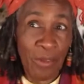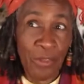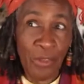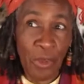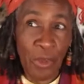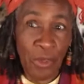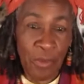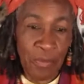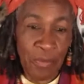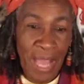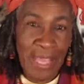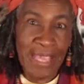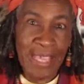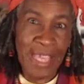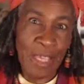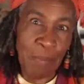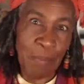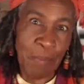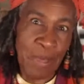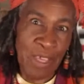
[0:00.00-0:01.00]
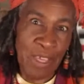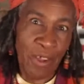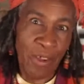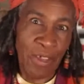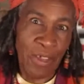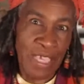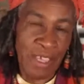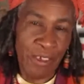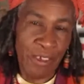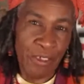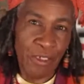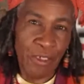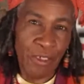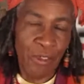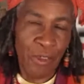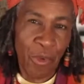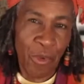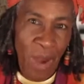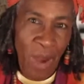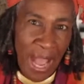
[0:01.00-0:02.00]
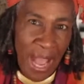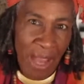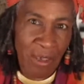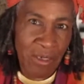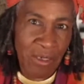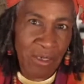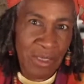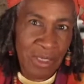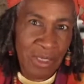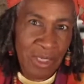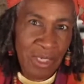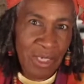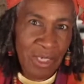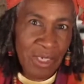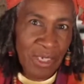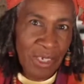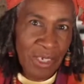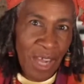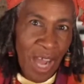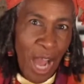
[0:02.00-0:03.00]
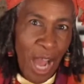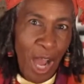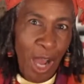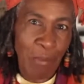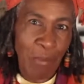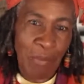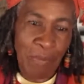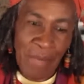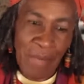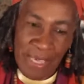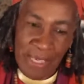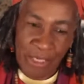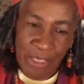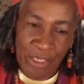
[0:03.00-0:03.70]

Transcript: sort of like keeping your ear to the ground, making